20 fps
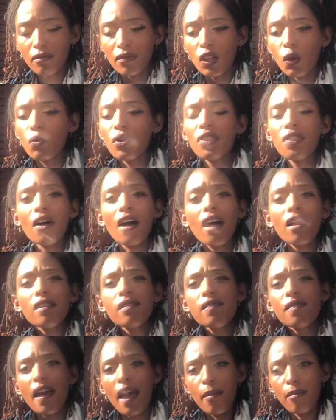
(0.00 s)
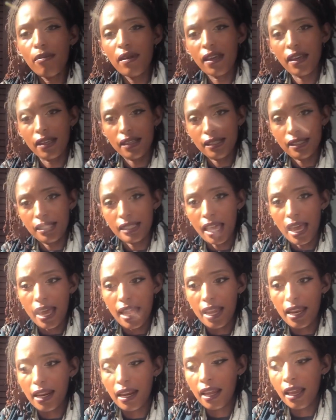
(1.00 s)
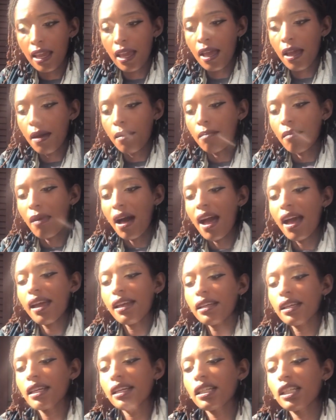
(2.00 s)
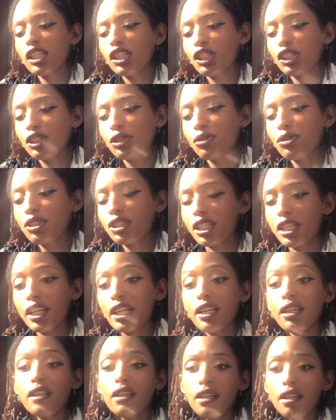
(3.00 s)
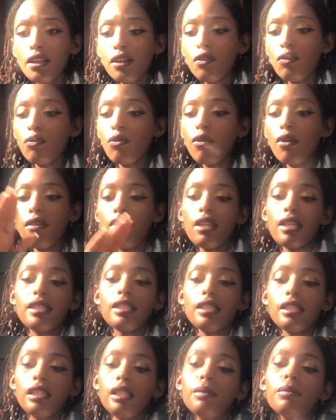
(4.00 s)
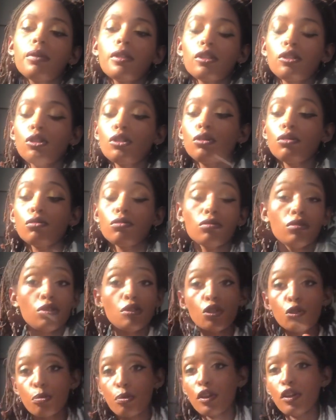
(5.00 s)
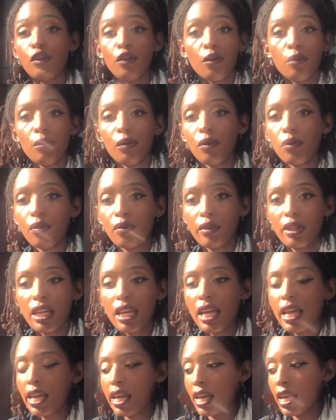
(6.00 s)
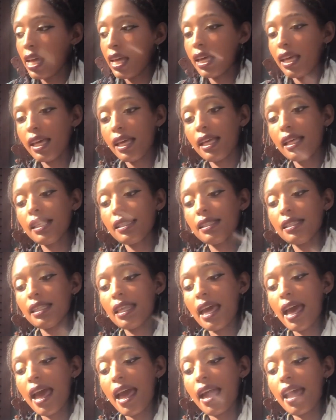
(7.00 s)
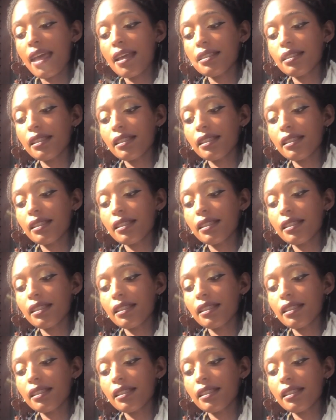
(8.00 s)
With all of that being said, my conclusion for this Libra super new moon is that